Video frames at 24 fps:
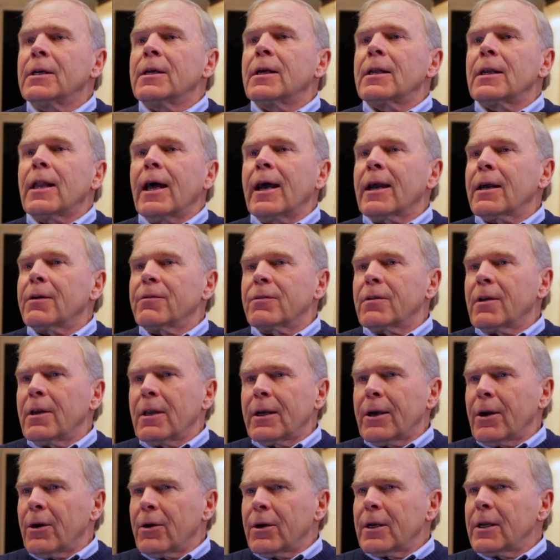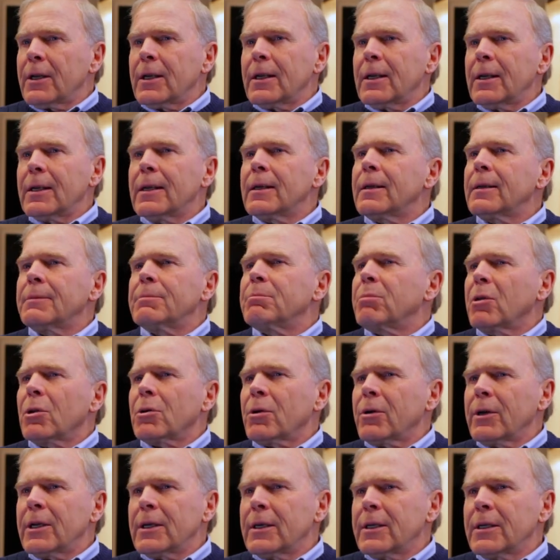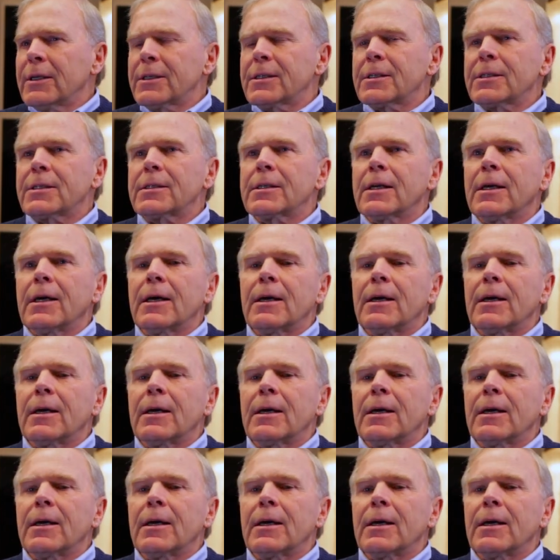lack of clarity, blurriness,